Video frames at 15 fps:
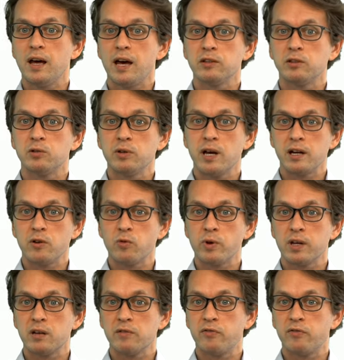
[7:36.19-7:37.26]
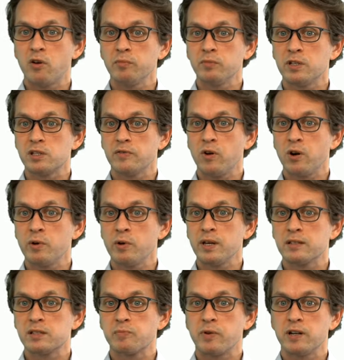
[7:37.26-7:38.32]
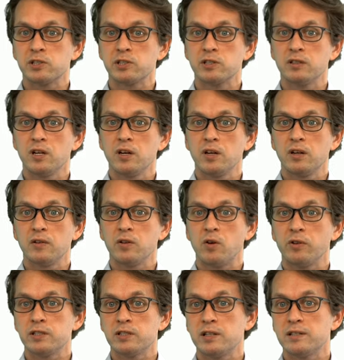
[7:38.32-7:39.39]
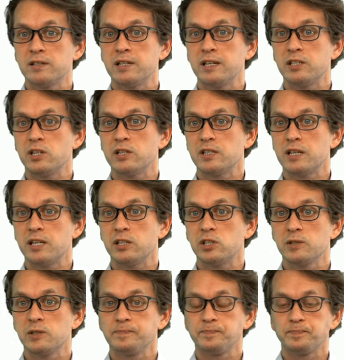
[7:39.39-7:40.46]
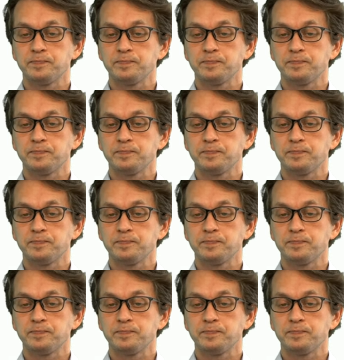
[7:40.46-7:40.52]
And together we can form this following expression known as the CHSH